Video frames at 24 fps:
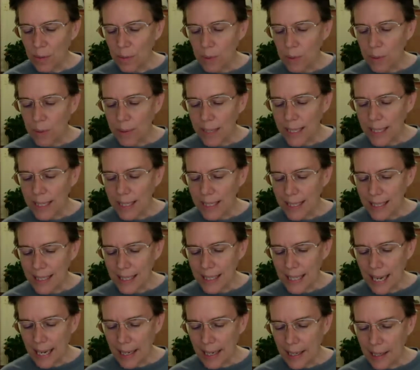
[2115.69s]
Ruiz's
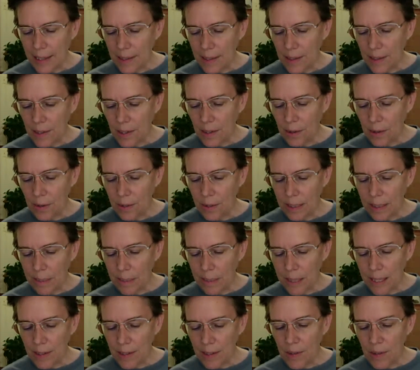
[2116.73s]
second
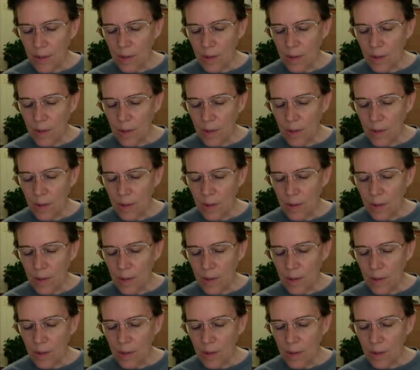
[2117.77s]
agreement.